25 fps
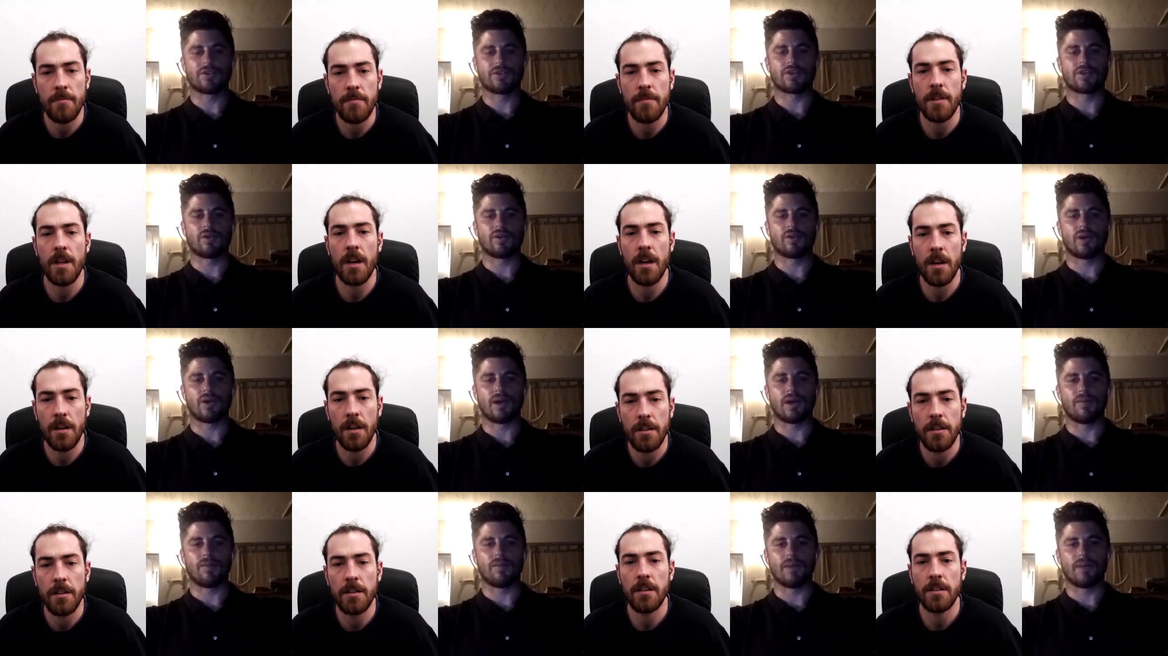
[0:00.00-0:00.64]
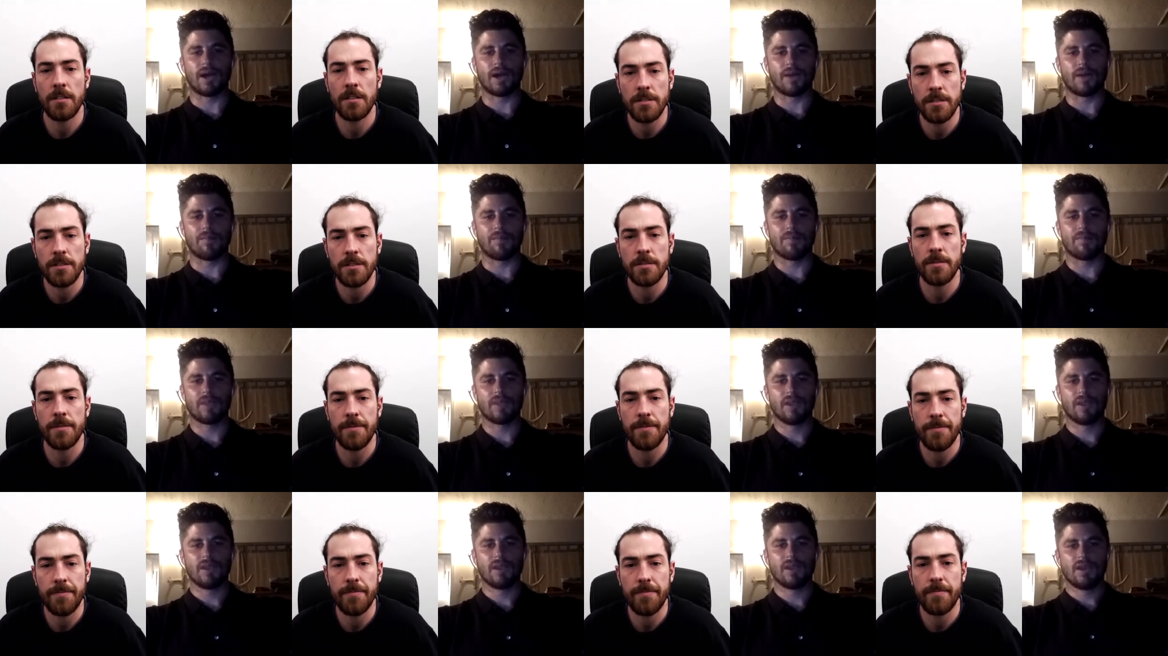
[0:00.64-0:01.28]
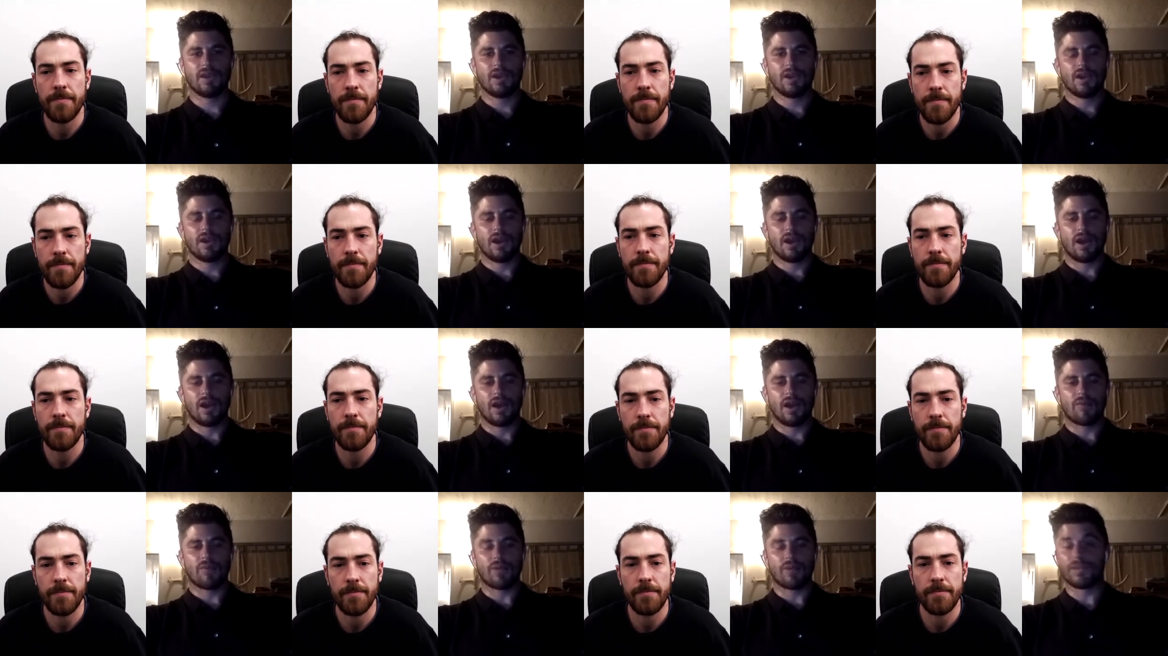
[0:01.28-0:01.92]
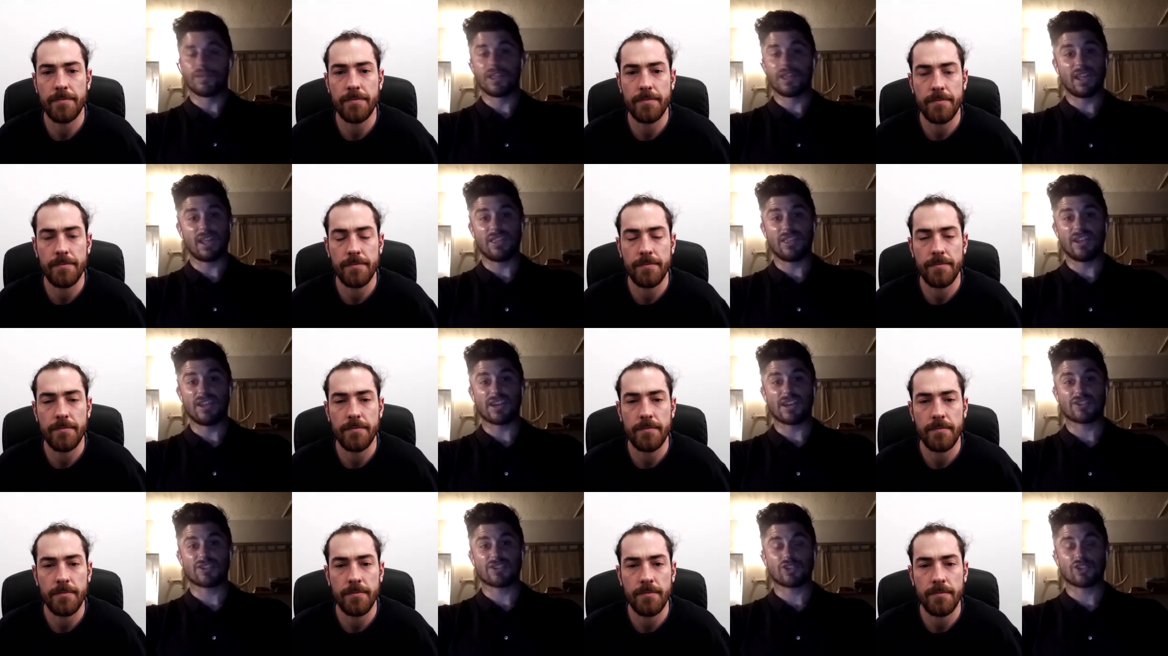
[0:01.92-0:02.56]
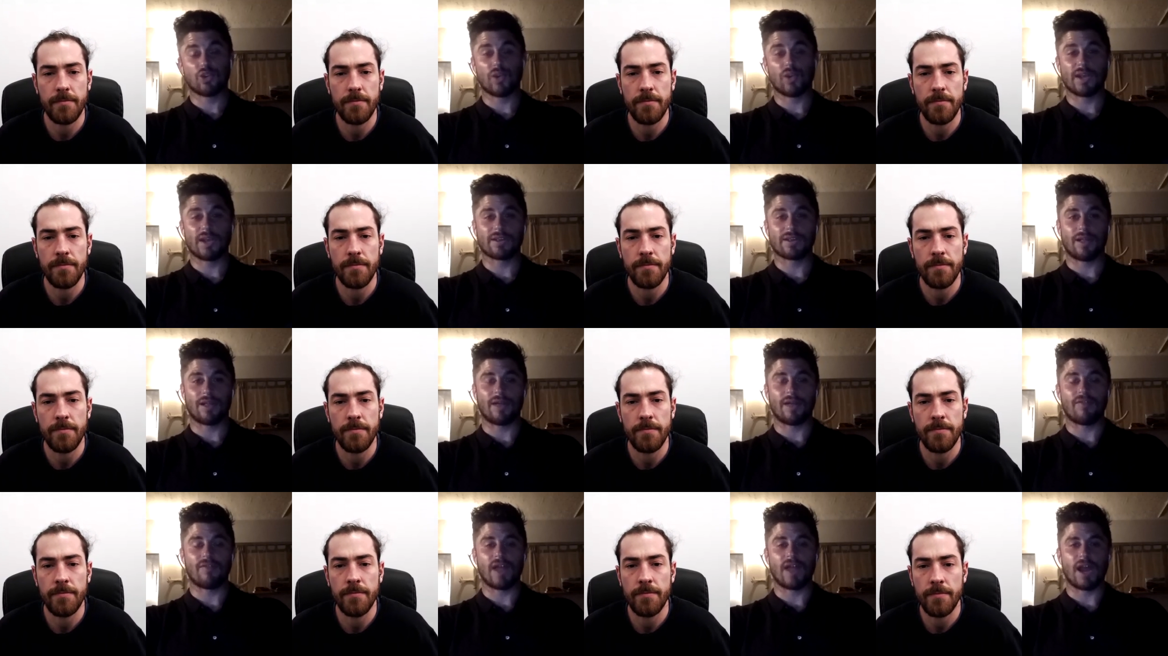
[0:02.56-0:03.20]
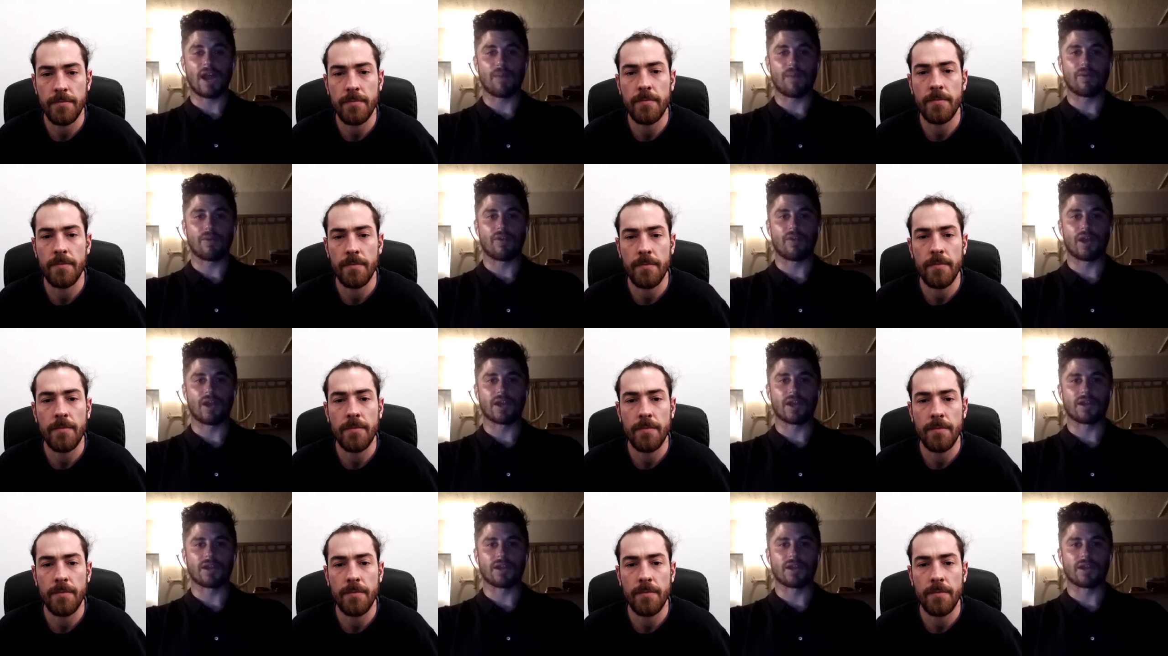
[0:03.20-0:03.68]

Speaker 1: So um, um, probably in the next two weeks I'll have that up and running.